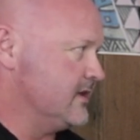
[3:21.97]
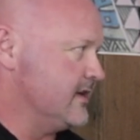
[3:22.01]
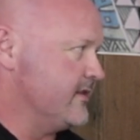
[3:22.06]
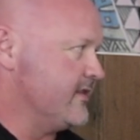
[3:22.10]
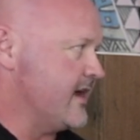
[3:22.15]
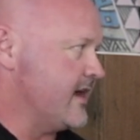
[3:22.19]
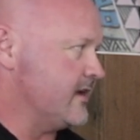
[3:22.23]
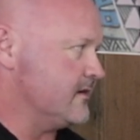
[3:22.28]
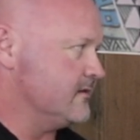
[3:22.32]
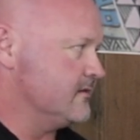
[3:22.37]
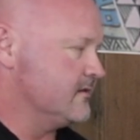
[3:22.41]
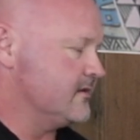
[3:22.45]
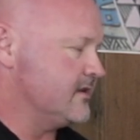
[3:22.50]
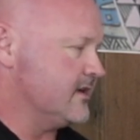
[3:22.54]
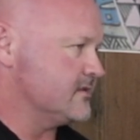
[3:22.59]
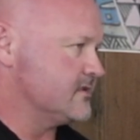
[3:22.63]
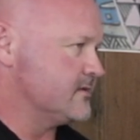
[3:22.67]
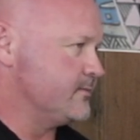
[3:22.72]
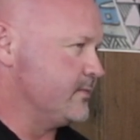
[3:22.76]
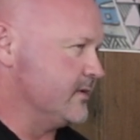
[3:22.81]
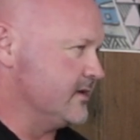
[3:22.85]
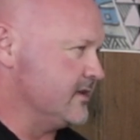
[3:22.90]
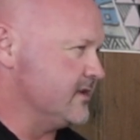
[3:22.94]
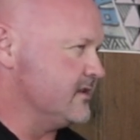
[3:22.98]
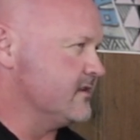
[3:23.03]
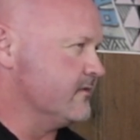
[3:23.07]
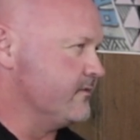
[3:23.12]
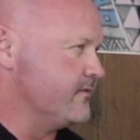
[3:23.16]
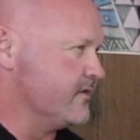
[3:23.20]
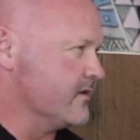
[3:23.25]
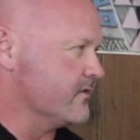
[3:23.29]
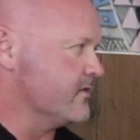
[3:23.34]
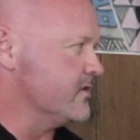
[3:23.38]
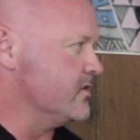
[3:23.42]
and that's been the
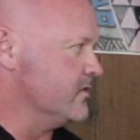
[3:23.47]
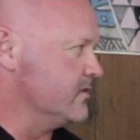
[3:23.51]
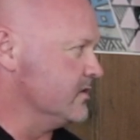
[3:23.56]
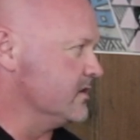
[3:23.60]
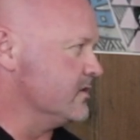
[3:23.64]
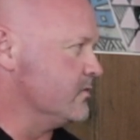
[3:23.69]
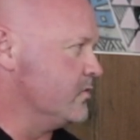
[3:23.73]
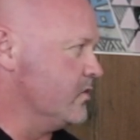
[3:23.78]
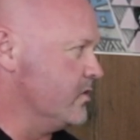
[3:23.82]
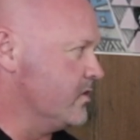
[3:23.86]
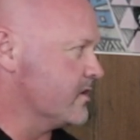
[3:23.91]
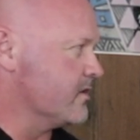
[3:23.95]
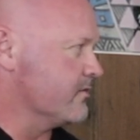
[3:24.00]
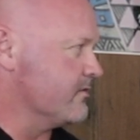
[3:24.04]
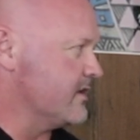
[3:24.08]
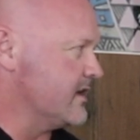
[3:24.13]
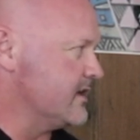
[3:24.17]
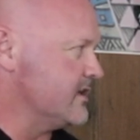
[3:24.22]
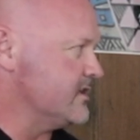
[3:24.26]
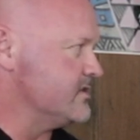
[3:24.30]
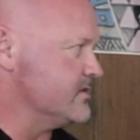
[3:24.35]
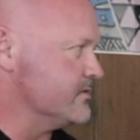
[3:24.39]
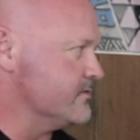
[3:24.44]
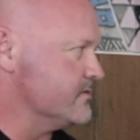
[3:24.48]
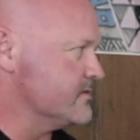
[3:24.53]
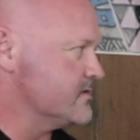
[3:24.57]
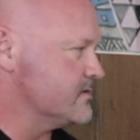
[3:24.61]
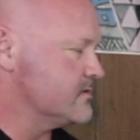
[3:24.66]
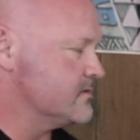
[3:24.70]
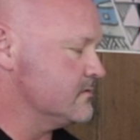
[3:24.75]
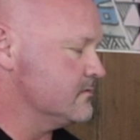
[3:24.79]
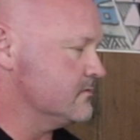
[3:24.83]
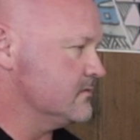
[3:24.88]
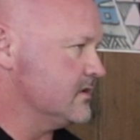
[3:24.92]
very early work around
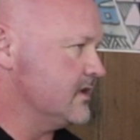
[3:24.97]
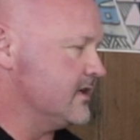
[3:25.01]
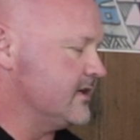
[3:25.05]
endurance